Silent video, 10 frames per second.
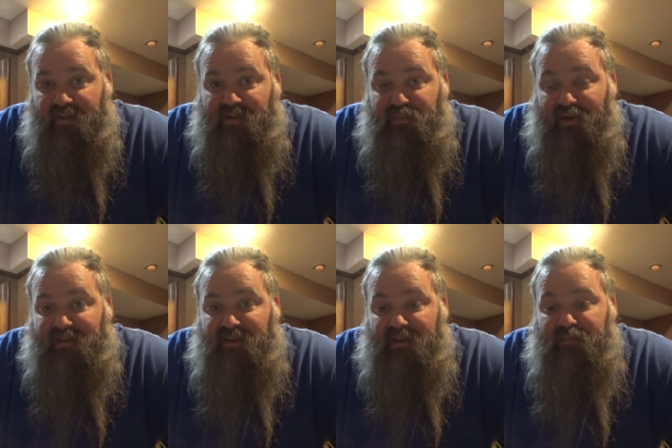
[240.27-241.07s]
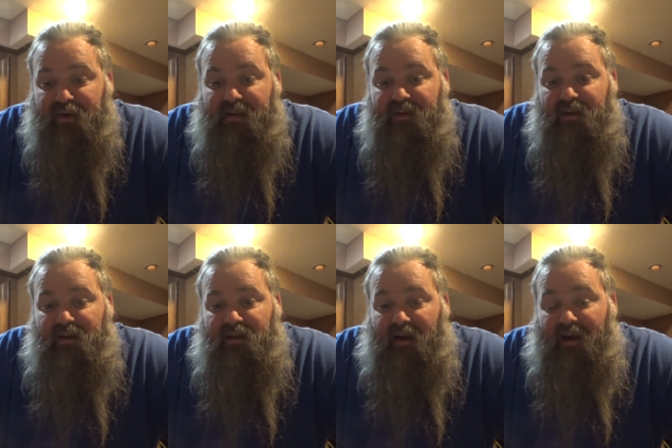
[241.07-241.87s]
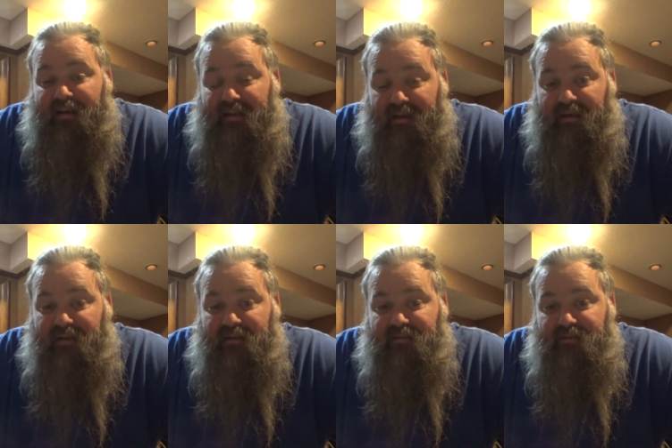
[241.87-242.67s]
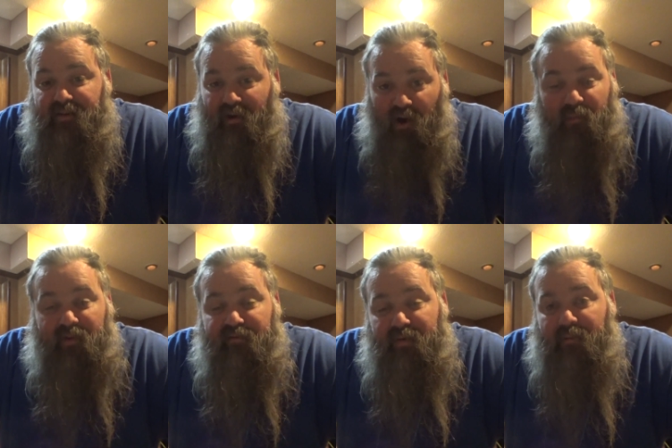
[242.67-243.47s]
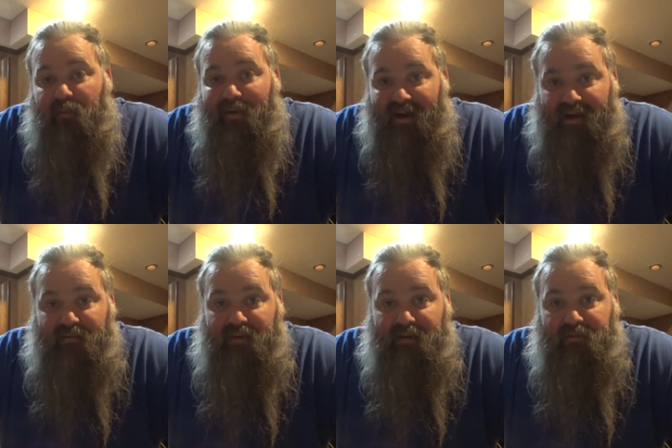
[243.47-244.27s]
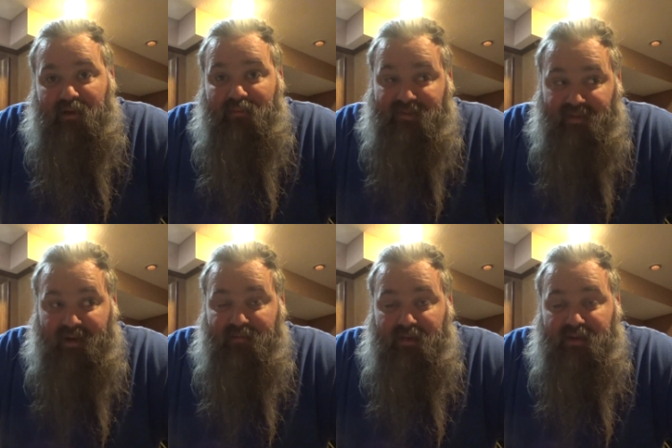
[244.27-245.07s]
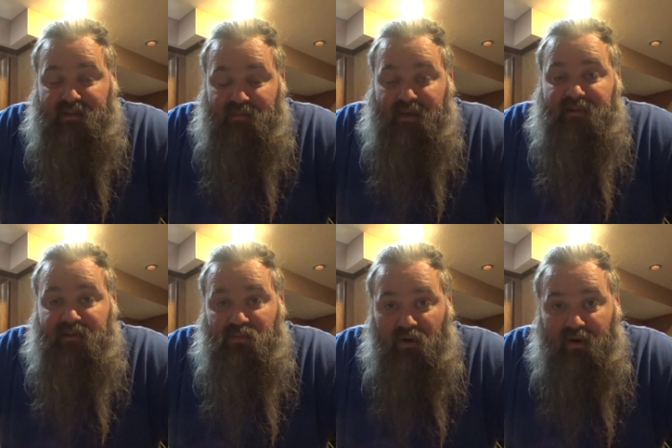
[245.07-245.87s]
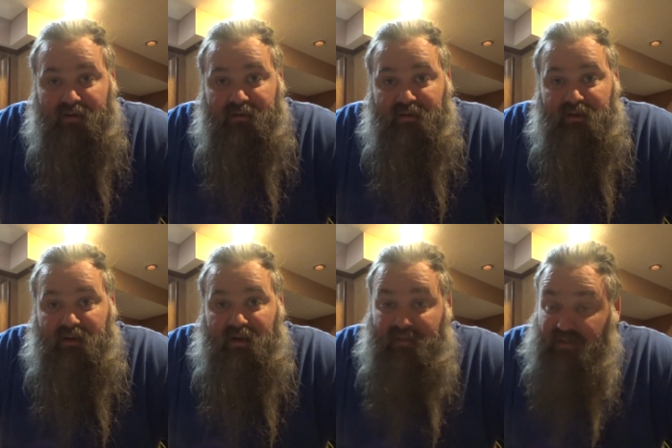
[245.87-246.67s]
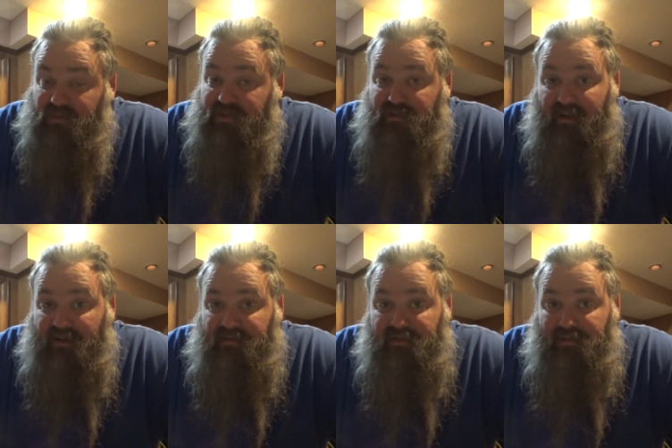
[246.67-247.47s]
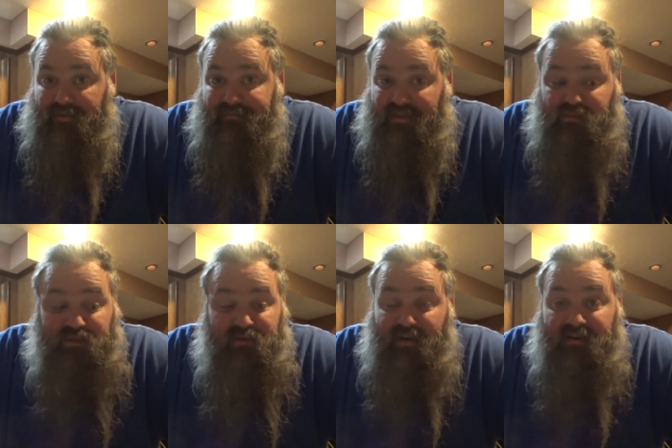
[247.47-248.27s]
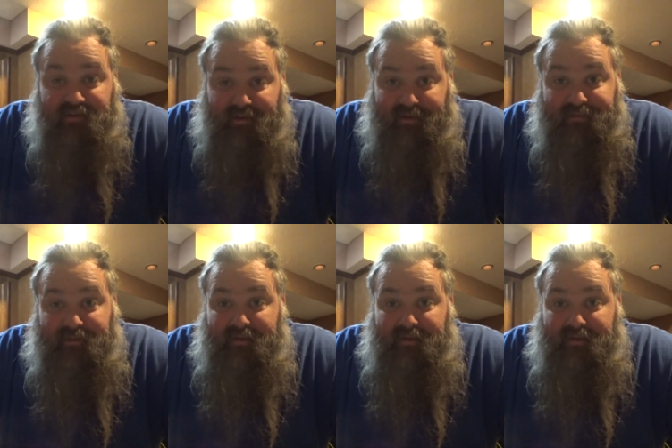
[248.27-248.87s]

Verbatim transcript: this project, but I need an army of people behind me and beside me to make this work. And that's what you guys are doing. That's what you guys are.